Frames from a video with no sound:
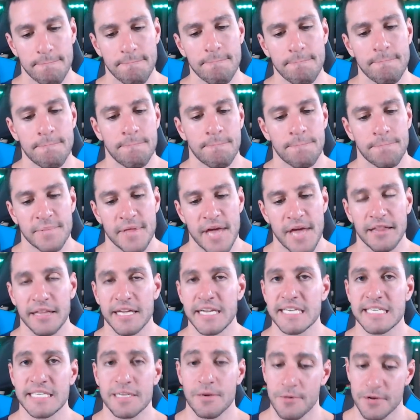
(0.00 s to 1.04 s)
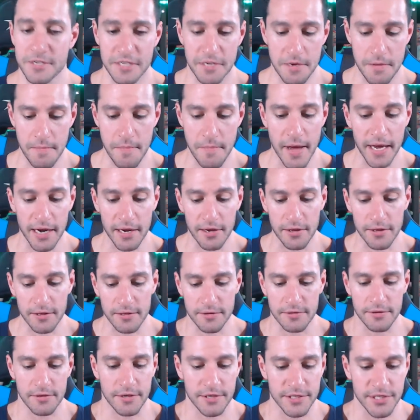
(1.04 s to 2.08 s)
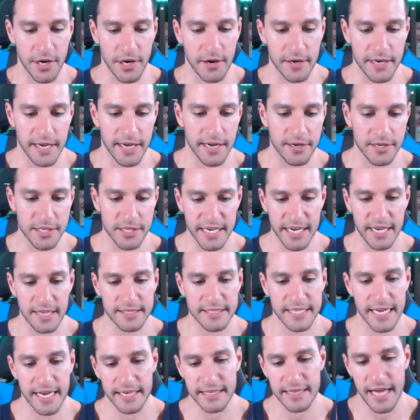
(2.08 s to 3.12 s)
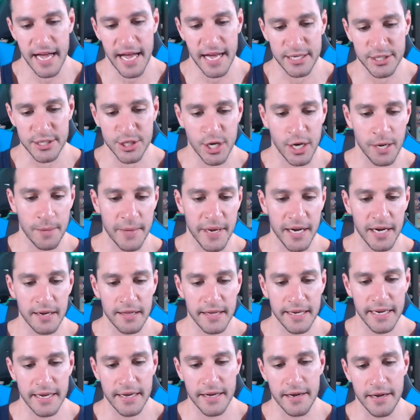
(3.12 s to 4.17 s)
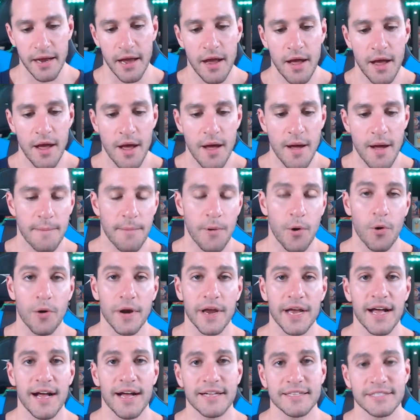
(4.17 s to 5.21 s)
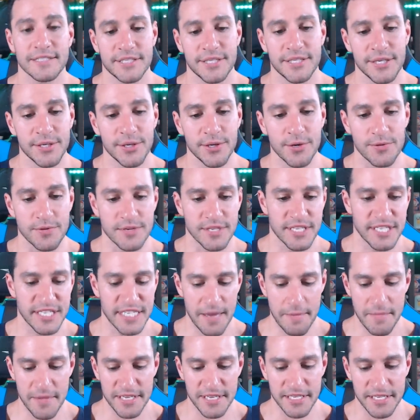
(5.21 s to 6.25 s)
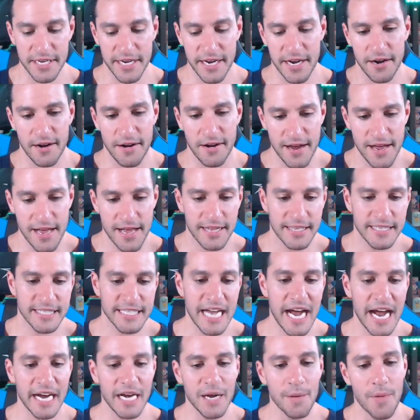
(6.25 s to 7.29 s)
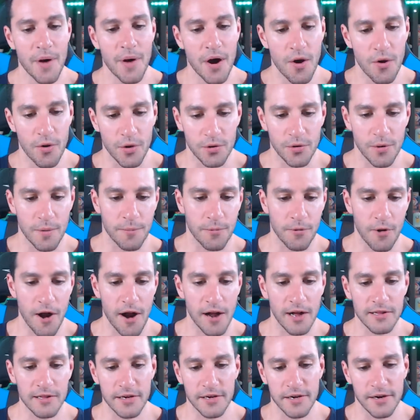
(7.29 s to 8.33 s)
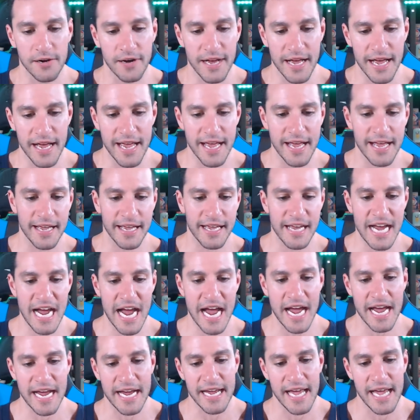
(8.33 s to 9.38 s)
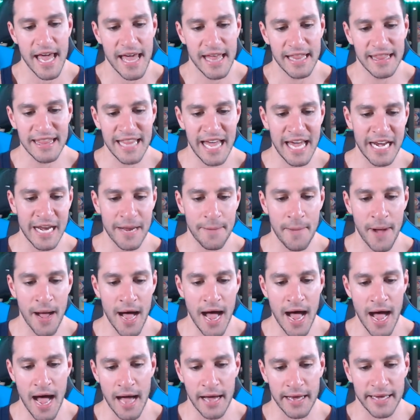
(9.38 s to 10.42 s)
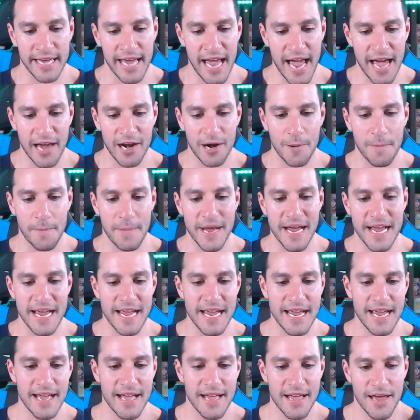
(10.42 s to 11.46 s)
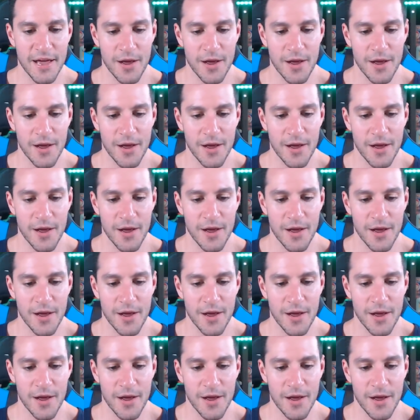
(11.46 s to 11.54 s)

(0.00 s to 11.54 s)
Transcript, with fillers: Mm. At least it wasn't a metal or dark energy, I'll take that. Charmeleon, Porygon 2, Simisear, Tynamo, Crabrawler, Inkay, Lediba, Caterpie,